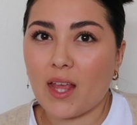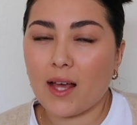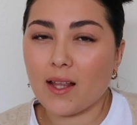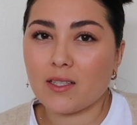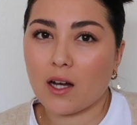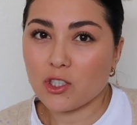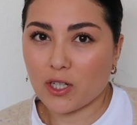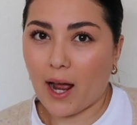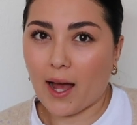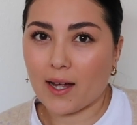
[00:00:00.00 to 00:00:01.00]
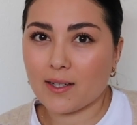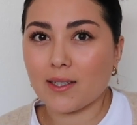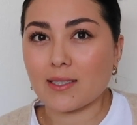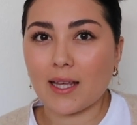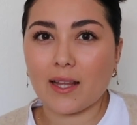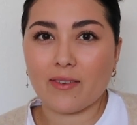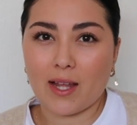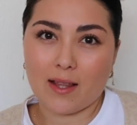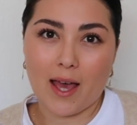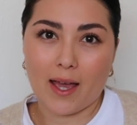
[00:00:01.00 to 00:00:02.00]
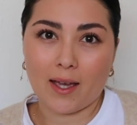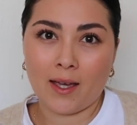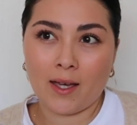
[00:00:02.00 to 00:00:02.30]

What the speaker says: the LA Dodger hat because I live in LA.